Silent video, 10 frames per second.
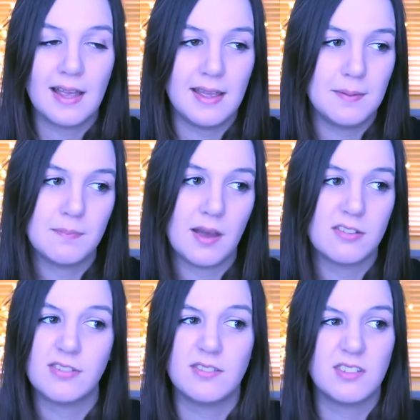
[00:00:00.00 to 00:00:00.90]
Um,
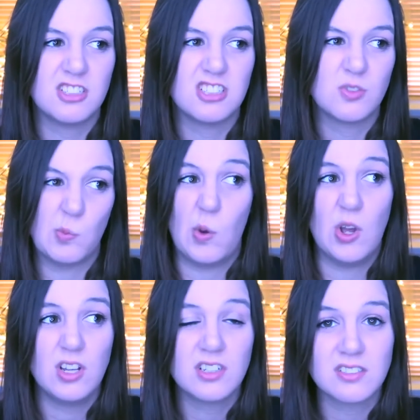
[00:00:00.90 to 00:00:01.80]
I found that it
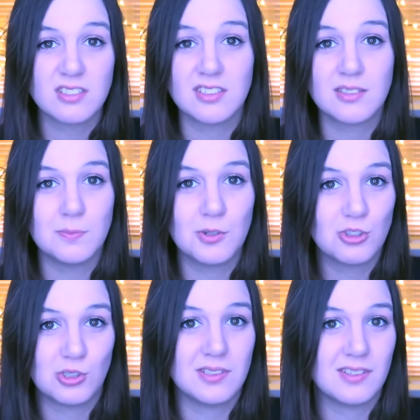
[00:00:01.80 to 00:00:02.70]
worked as
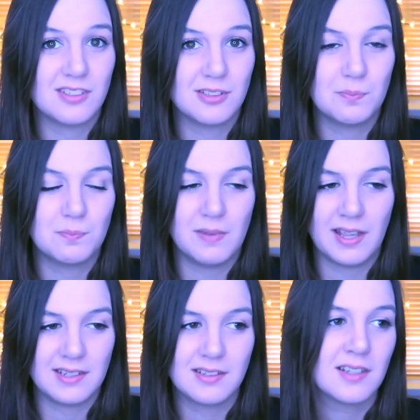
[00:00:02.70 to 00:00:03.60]
much as this
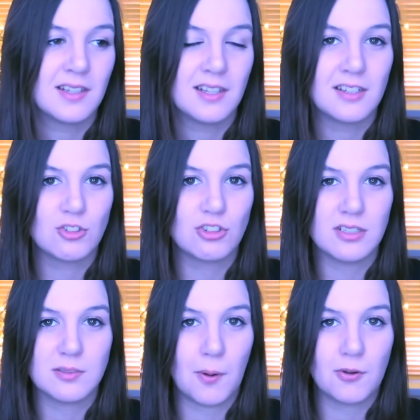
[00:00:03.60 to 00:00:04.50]
like
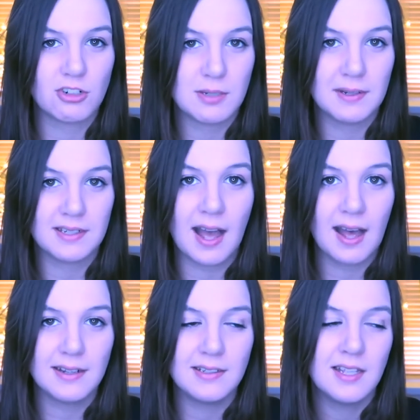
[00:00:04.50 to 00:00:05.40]
tra spot treatment
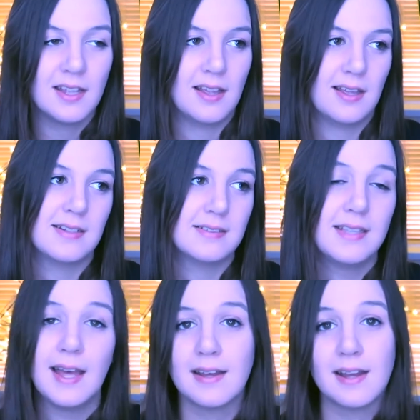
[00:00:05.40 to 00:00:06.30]
can, and
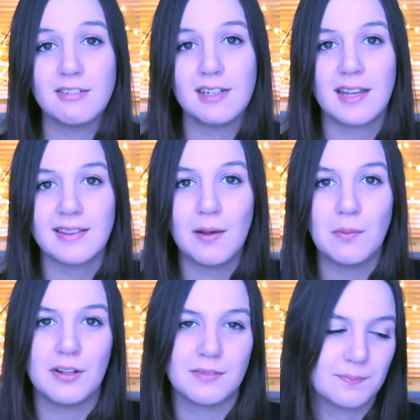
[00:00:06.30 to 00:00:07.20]
yeah, I really liked
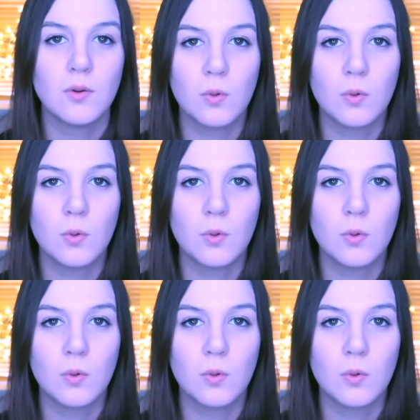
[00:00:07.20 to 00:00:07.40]
that one.